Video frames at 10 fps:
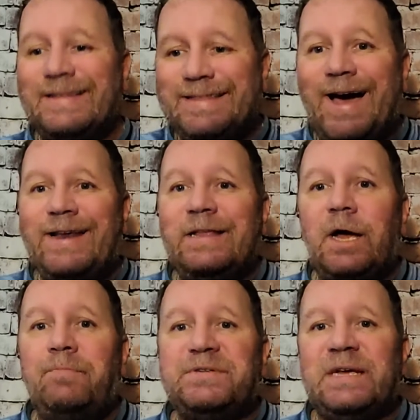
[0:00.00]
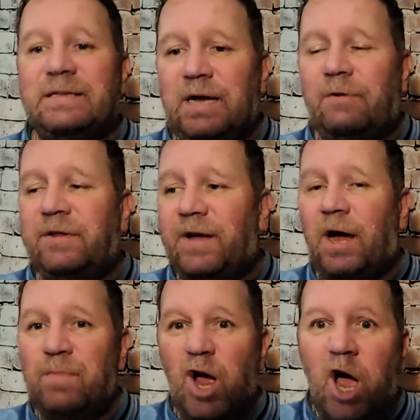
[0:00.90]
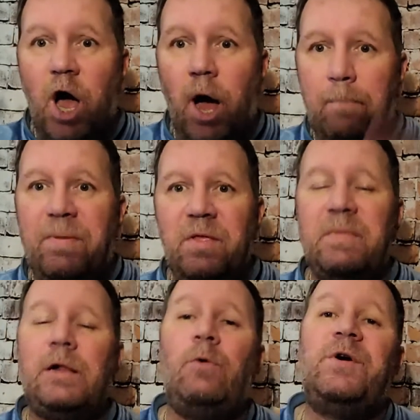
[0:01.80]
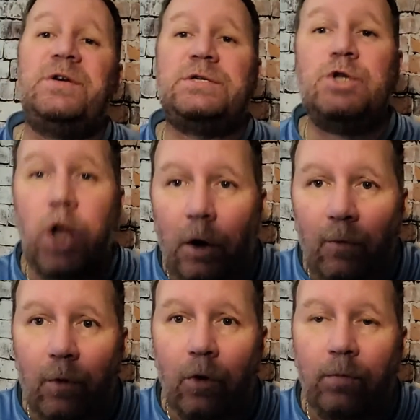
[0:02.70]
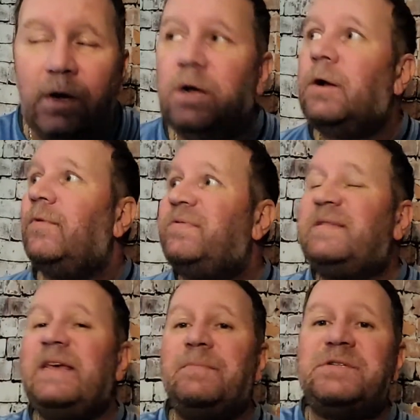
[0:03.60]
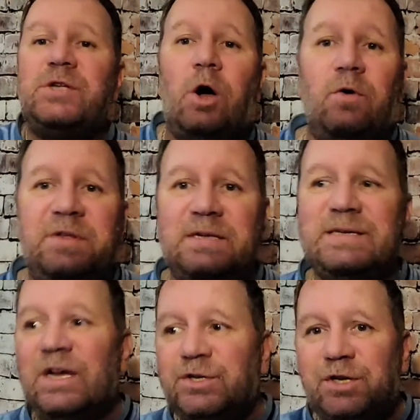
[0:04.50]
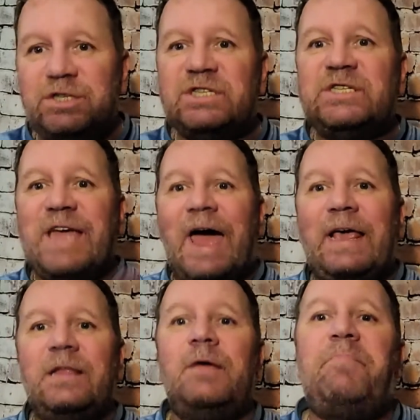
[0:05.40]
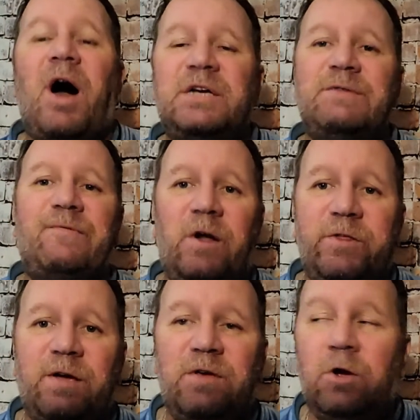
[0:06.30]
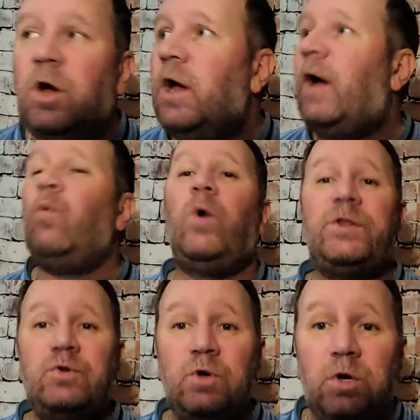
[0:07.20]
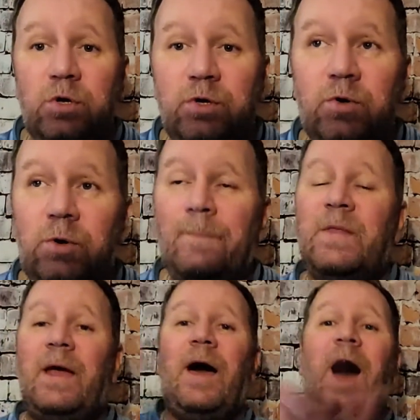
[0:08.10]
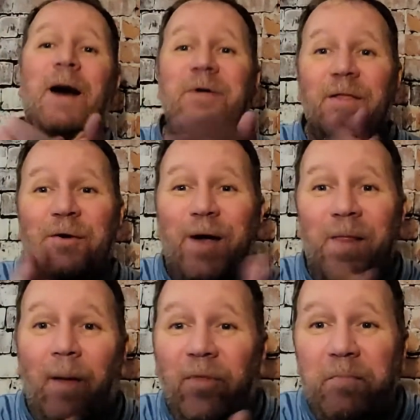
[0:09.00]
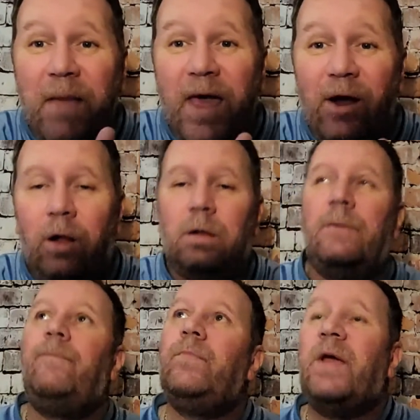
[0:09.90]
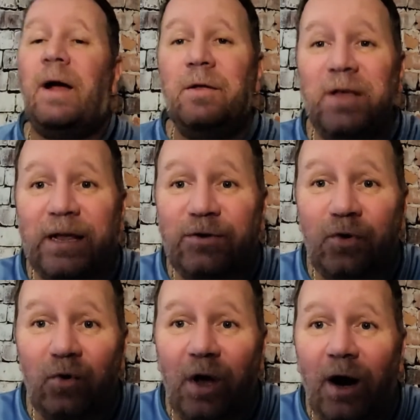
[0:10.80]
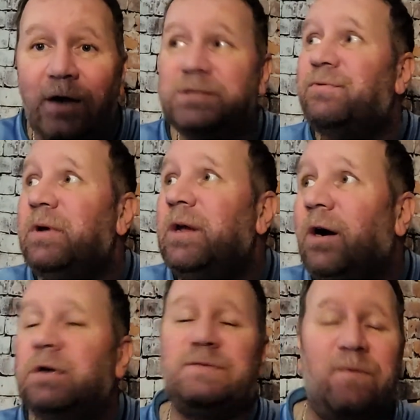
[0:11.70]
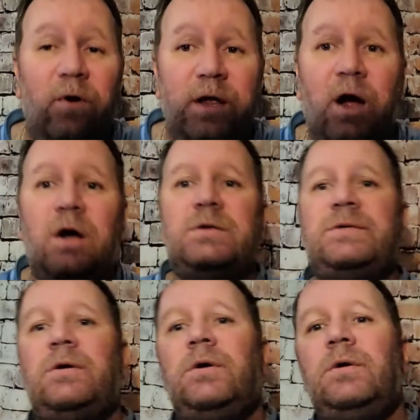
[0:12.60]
99% of the time up in the middle where there's no room. Teams know this, so they're stacking the box in front of you. And what do? I'm going to run up the middle. I'm going to get 2 yards, 3 yards, 4 yards.